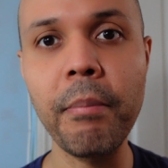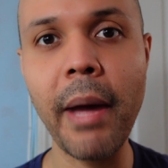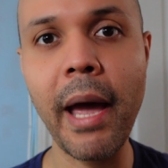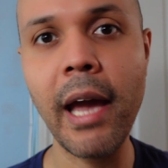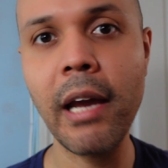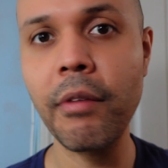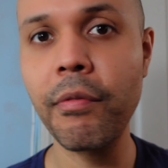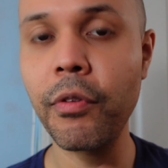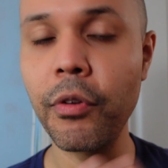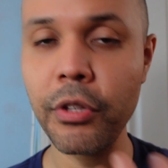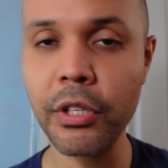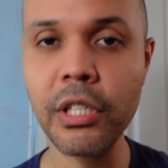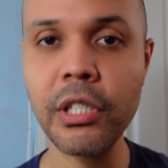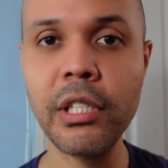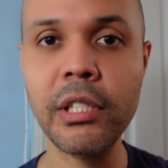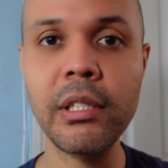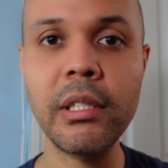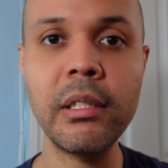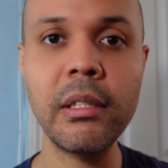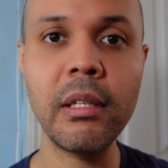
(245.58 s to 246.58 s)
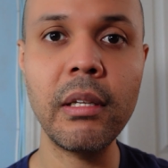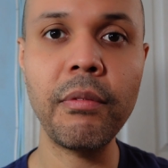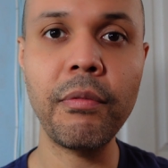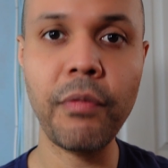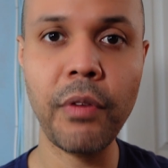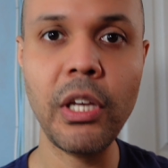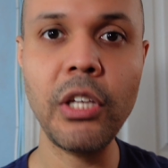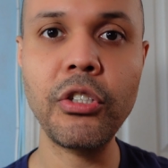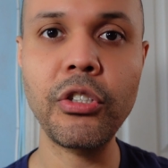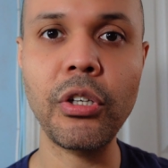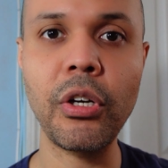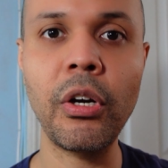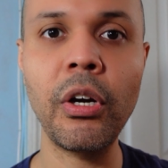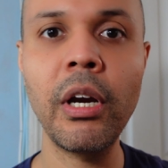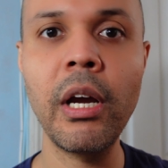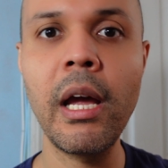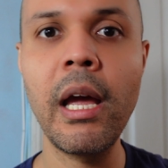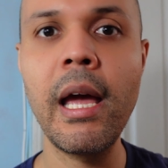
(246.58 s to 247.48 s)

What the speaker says: Bank for this feature,